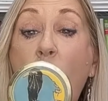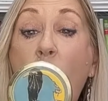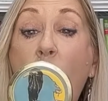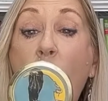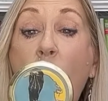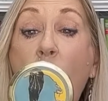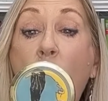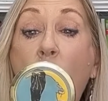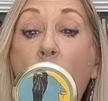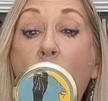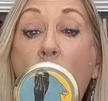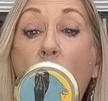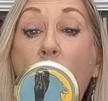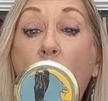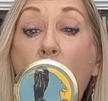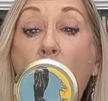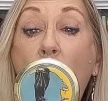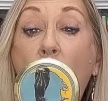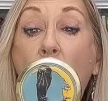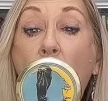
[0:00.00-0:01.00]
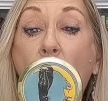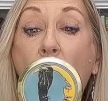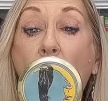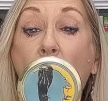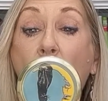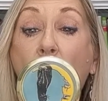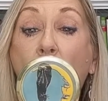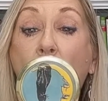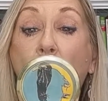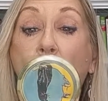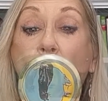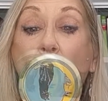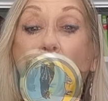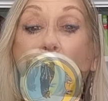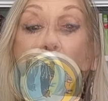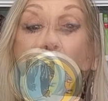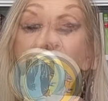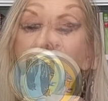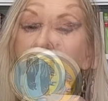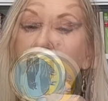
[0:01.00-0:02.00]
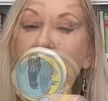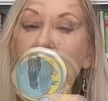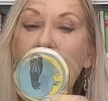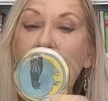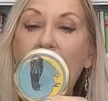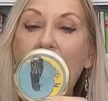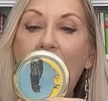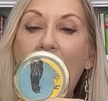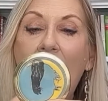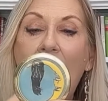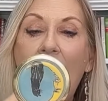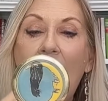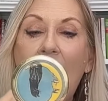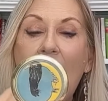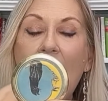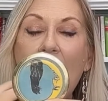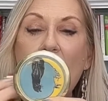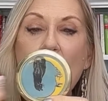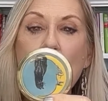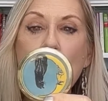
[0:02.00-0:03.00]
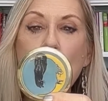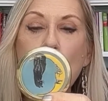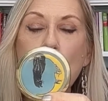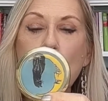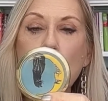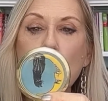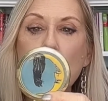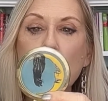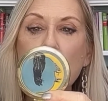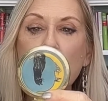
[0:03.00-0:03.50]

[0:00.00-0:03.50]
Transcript: Nothing is said.